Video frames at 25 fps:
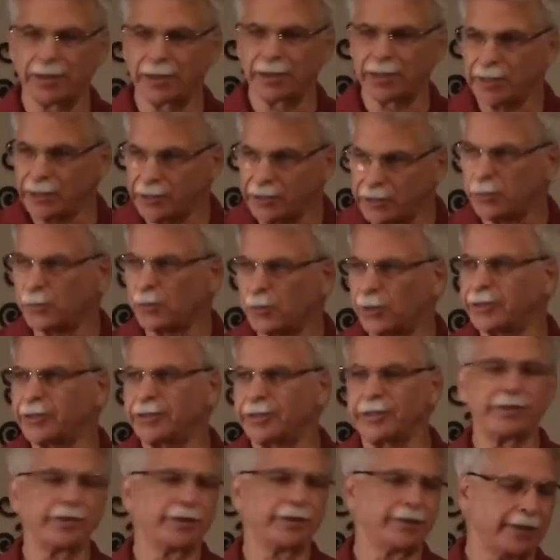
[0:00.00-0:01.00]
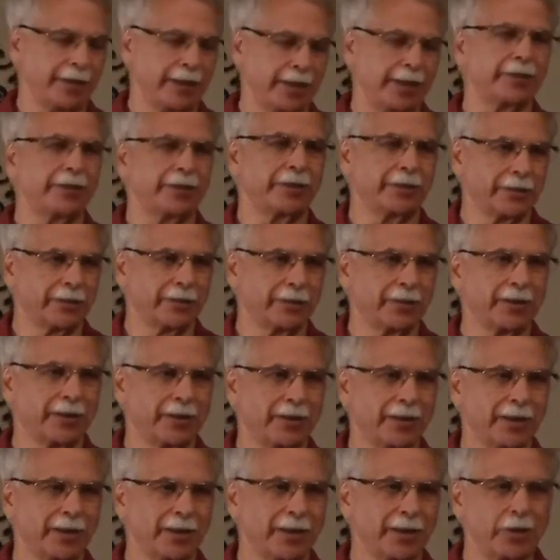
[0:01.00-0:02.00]
He's the one that did that.
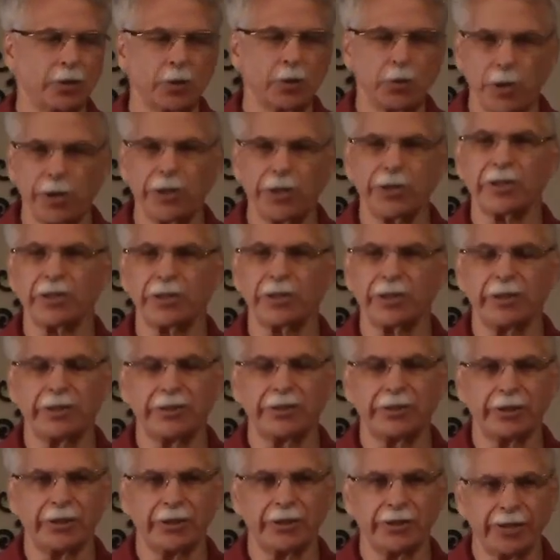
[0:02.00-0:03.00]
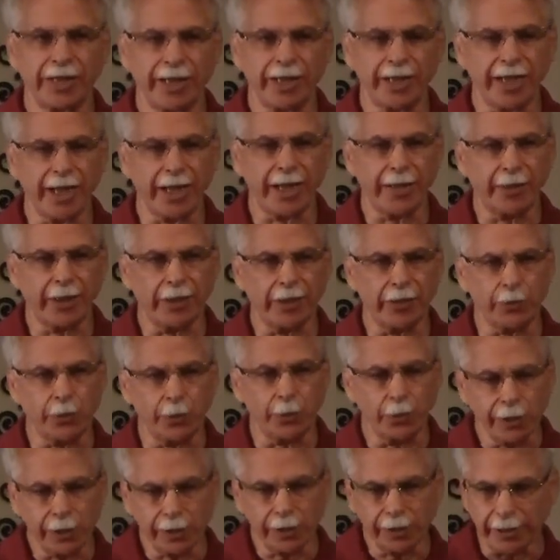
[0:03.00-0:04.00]
The question is that am I
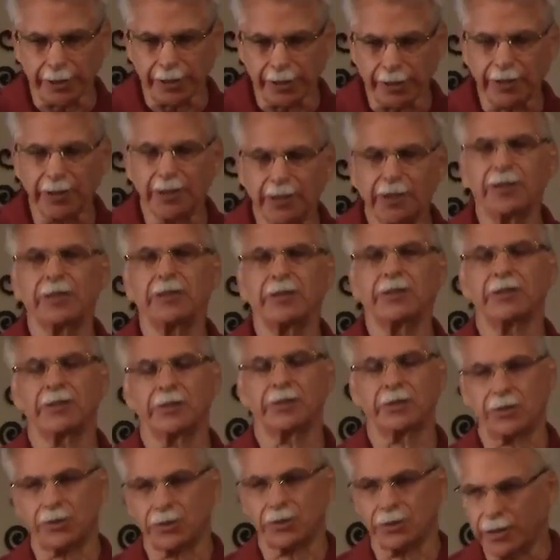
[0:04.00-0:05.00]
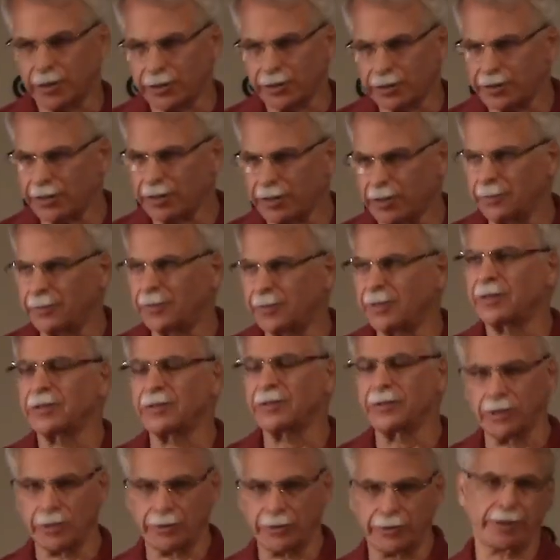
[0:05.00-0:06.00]
willing to trust him
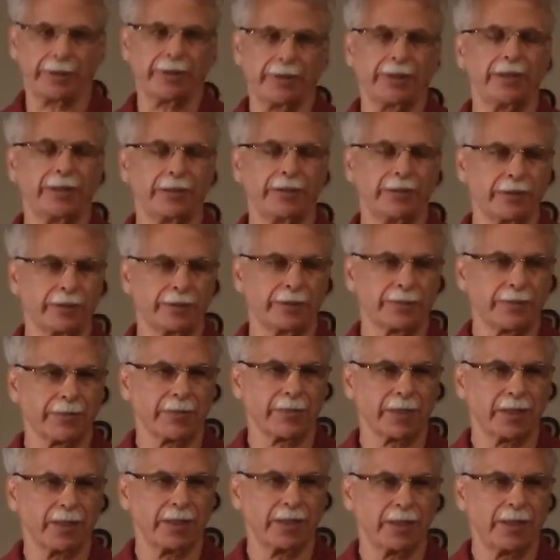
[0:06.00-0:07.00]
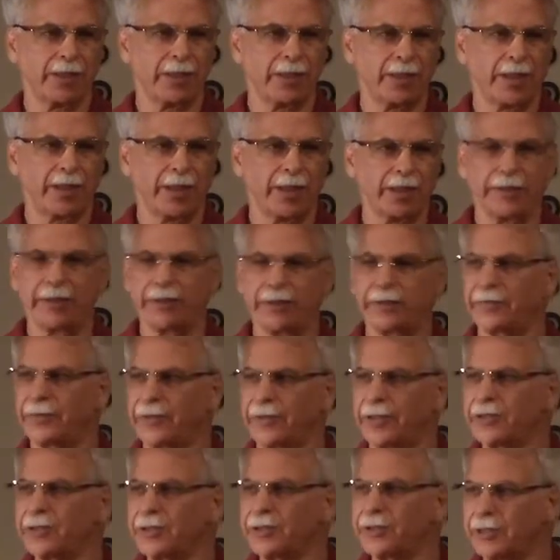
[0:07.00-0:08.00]
knowing that? And then
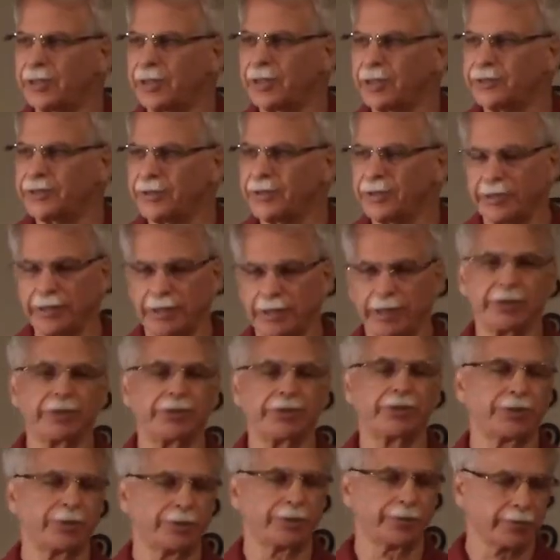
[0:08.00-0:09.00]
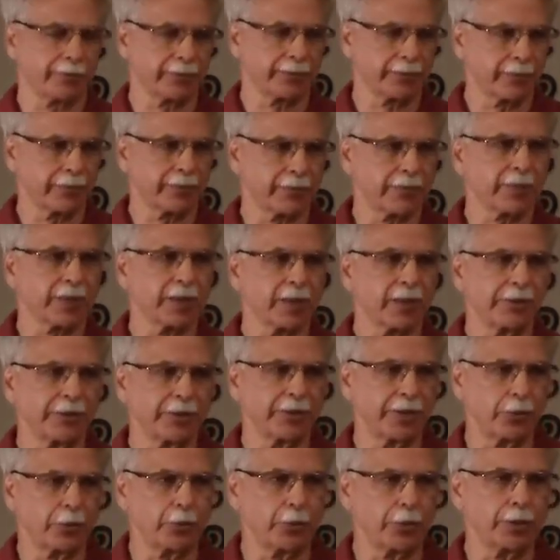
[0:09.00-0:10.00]
eventually I said yes,
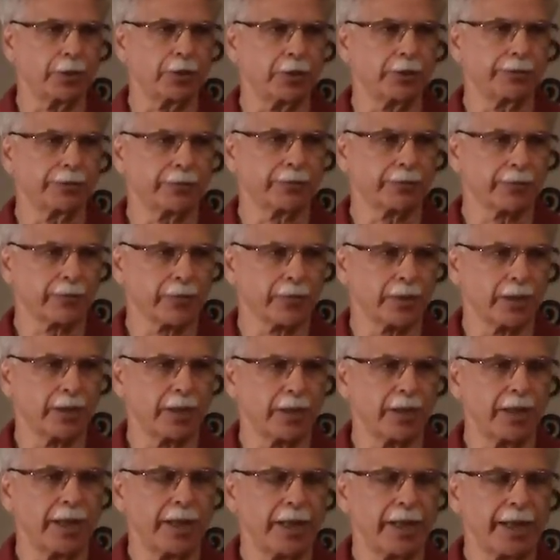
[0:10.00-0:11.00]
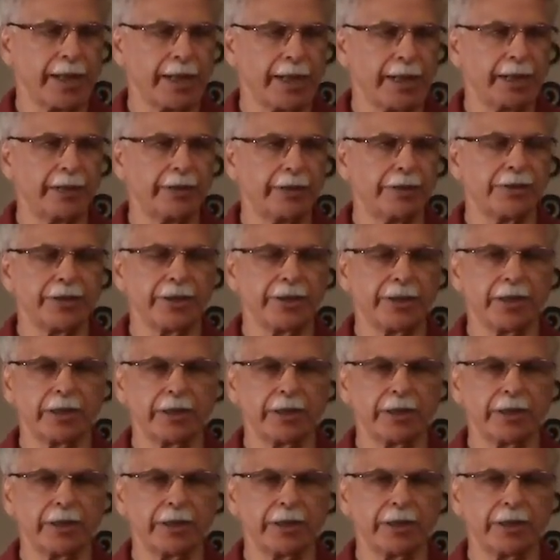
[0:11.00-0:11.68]
because I will. And